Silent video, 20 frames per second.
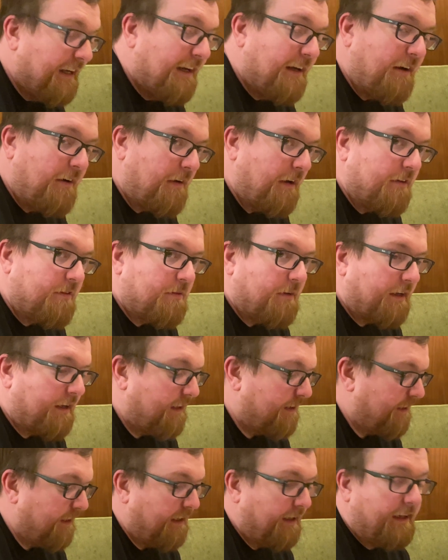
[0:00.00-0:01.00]
Alright, so I
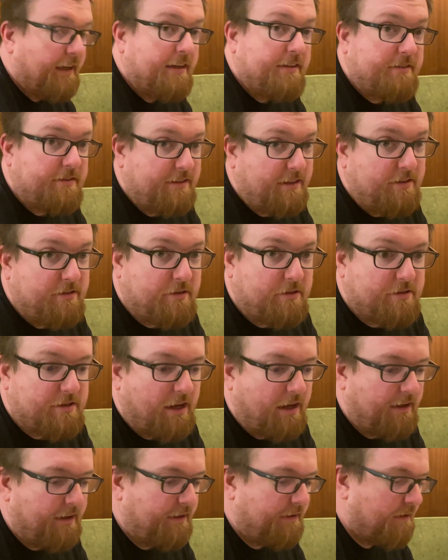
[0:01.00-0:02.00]
got the Caesar
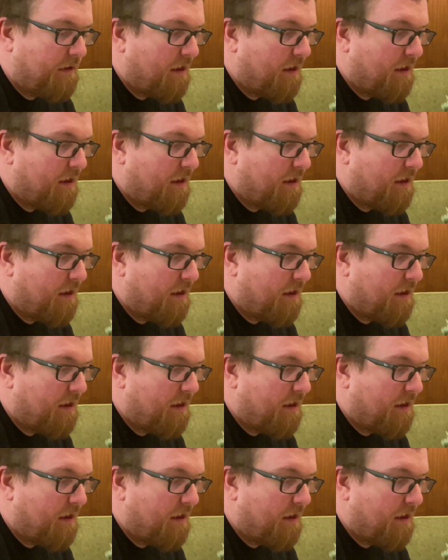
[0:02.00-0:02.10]
salad.